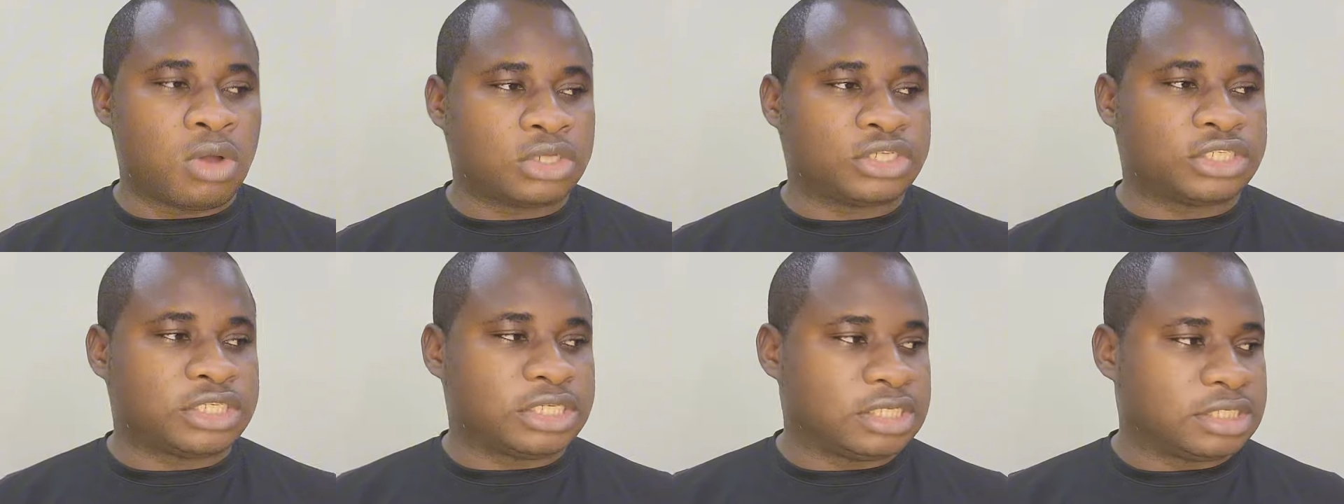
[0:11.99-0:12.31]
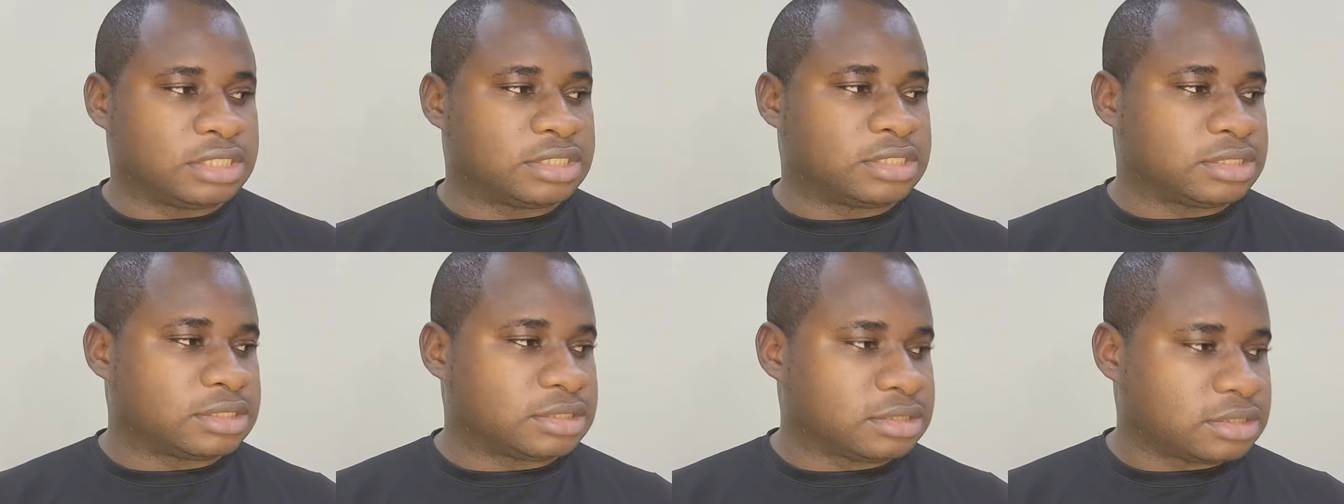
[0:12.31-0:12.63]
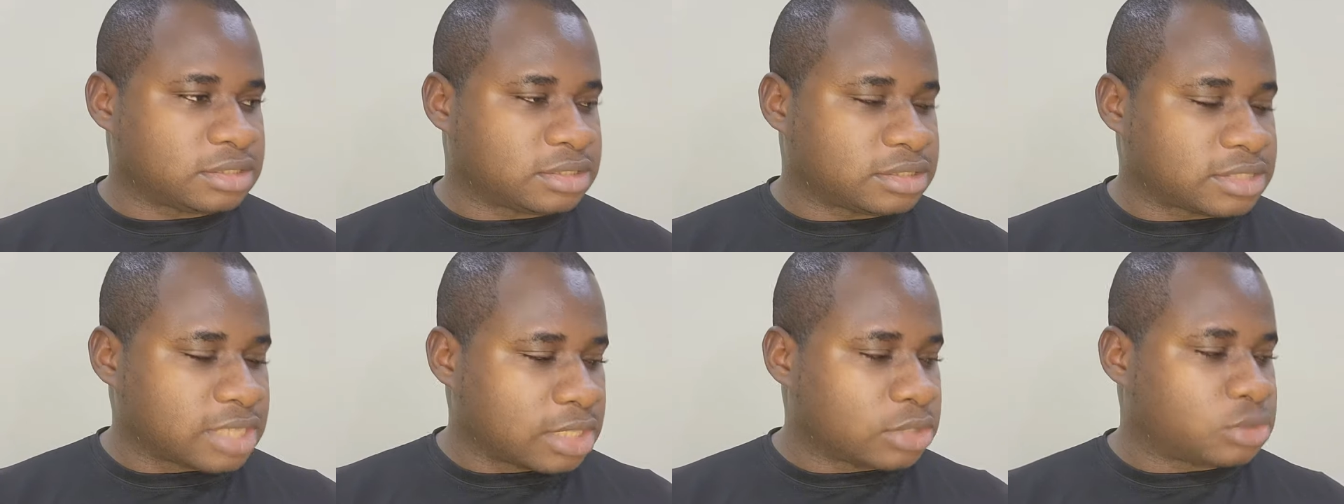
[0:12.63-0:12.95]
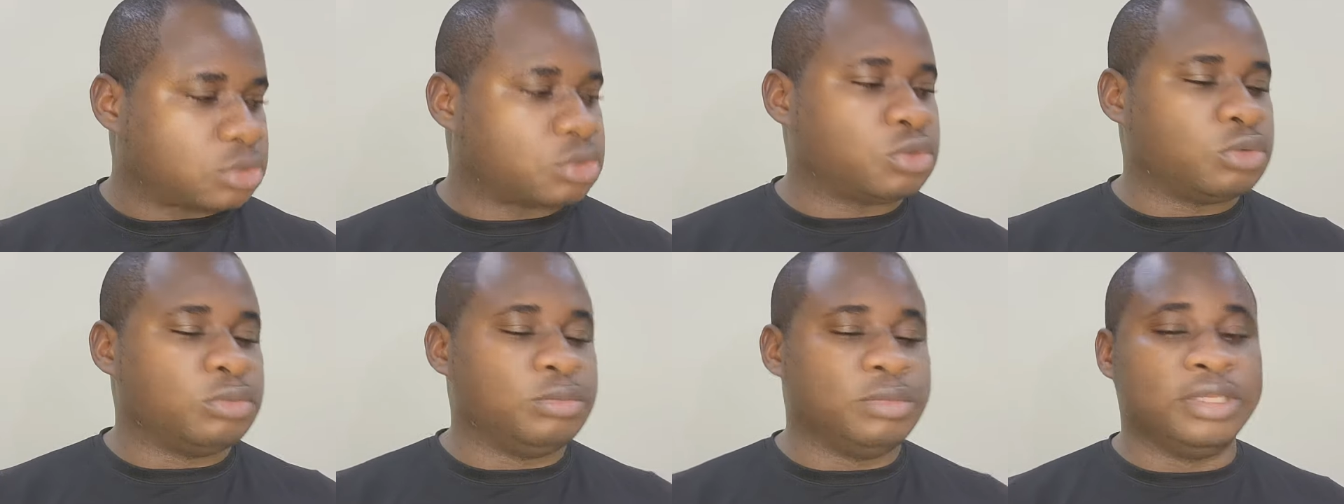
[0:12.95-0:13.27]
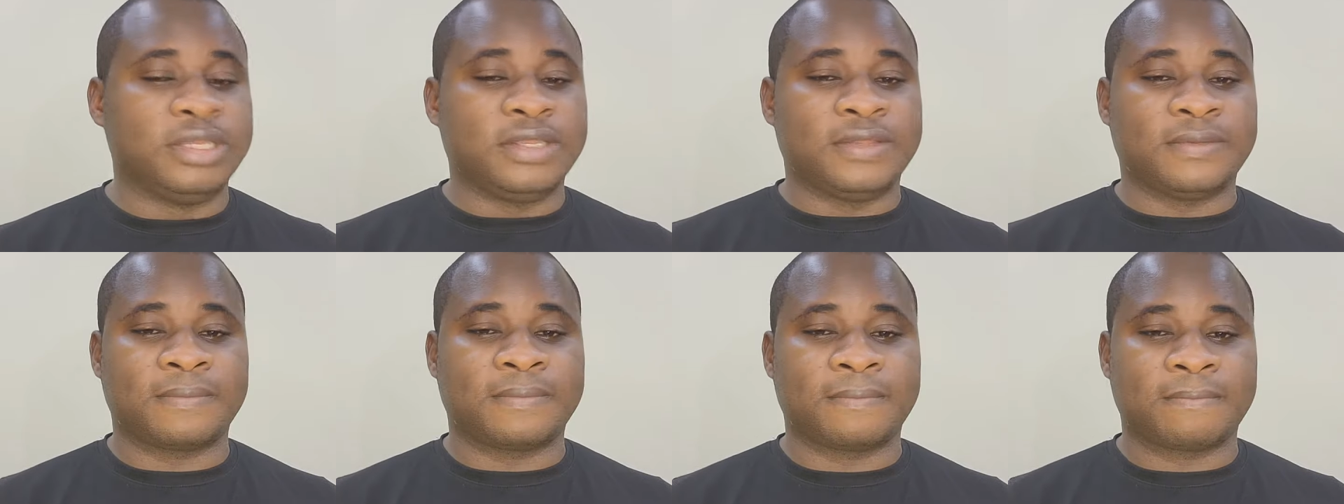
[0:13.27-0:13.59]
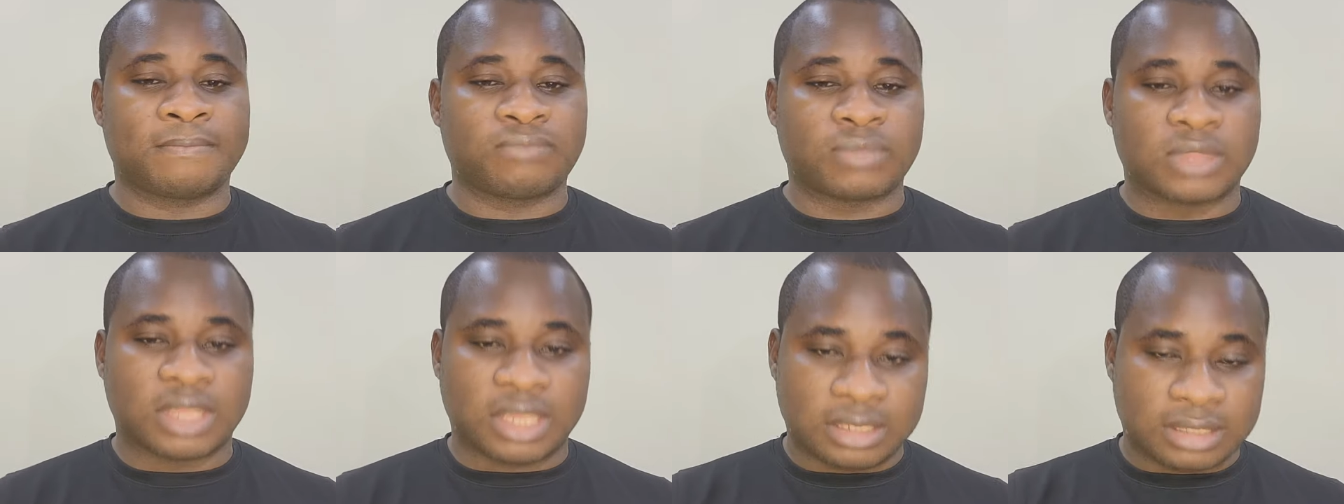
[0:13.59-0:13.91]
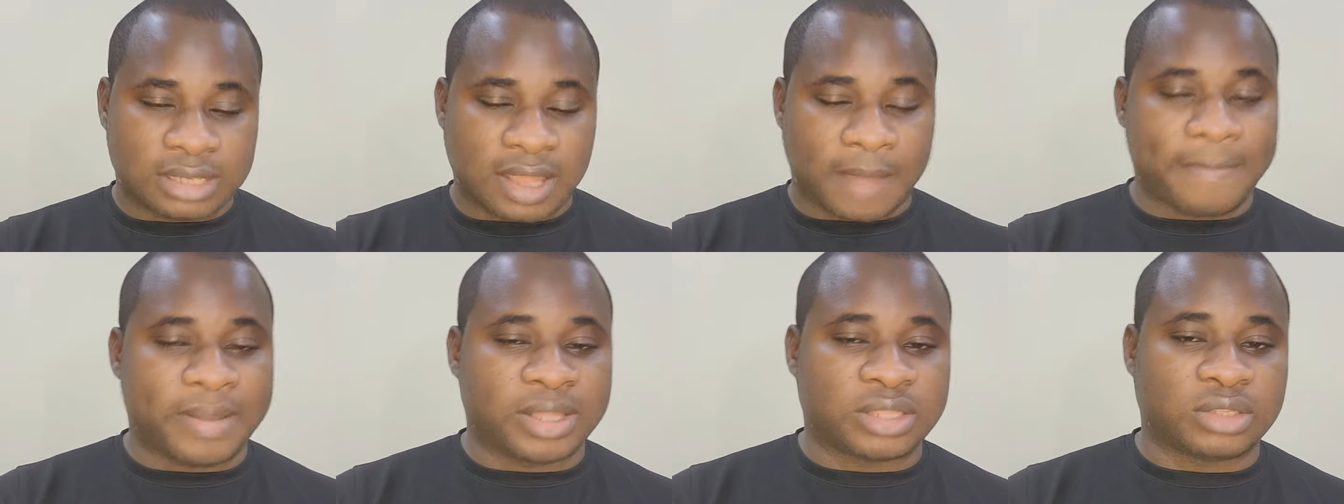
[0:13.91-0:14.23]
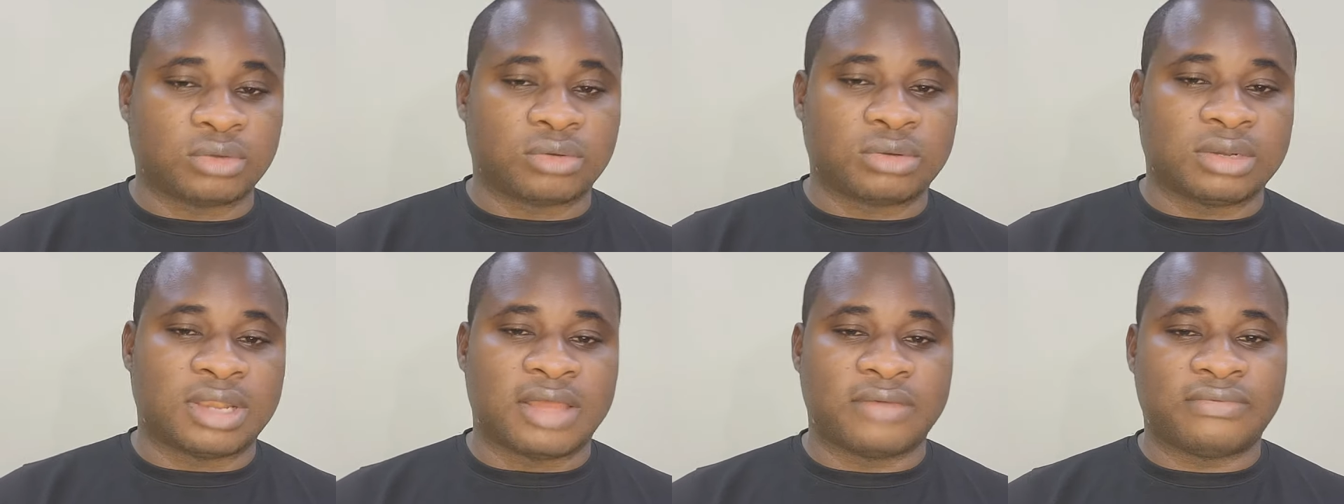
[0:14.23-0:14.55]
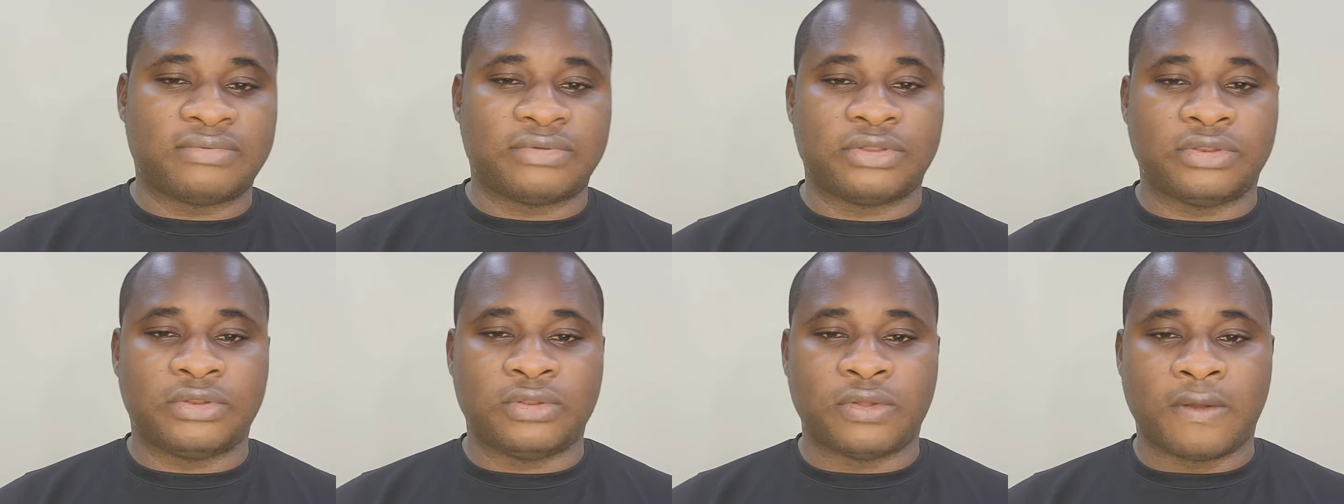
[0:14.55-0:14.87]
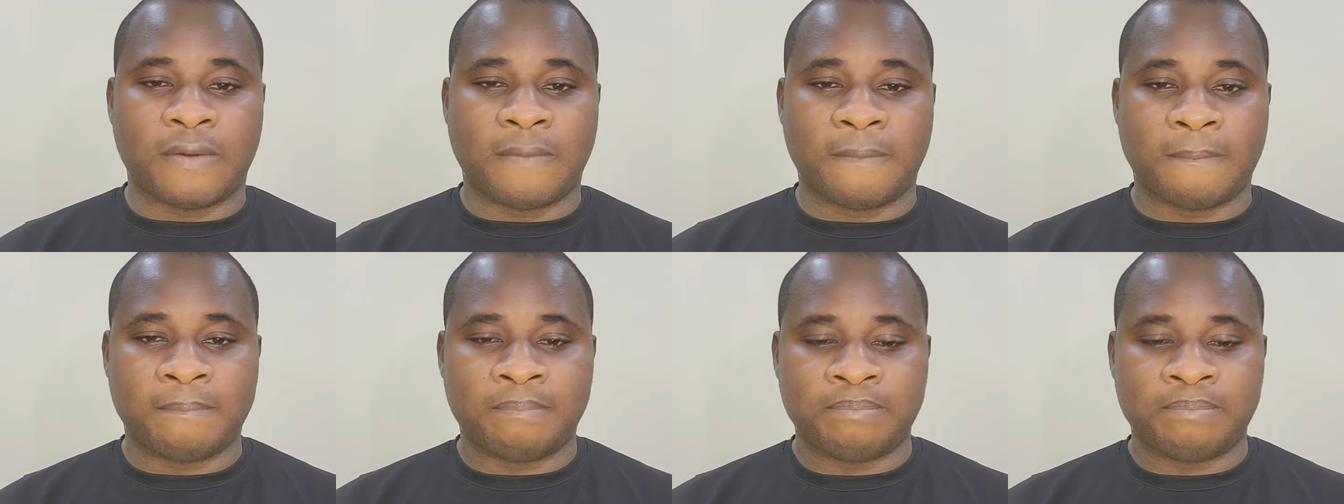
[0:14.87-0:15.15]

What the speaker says: what she said to me in that particular video.